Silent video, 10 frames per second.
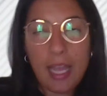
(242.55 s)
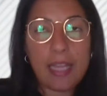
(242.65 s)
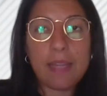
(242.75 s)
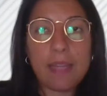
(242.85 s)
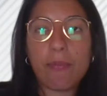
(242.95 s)

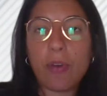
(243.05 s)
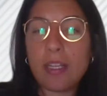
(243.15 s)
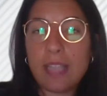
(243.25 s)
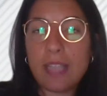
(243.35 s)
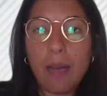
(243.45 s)
and for
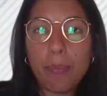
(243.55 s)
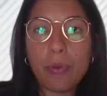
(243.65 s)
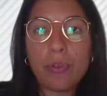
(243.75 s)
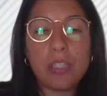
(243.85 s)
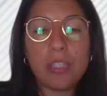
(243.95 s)

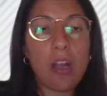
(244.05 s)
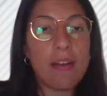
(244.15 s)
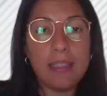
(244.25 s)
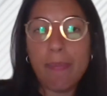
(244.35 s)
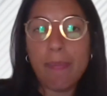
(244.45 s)
example, they
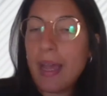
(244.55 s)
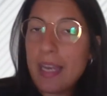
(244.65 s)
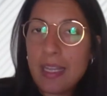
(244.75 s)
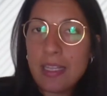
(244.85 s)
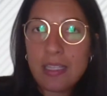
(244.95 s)
are
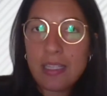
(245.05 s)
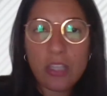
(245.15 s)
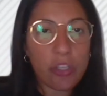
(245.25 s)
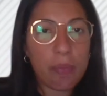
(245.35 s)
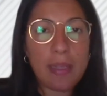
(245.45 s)
independence,
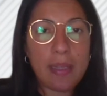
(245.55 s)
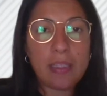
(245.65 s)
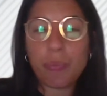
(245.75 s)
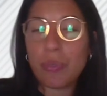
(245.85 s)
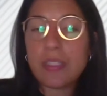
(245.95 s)

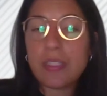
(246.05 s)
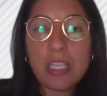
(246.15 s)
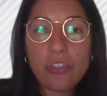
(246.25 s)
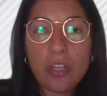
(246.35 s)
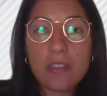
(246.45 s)
documented
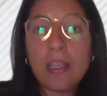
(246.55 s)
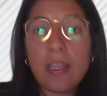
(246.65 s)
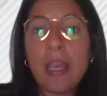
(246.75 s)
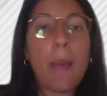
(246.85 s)
procedures,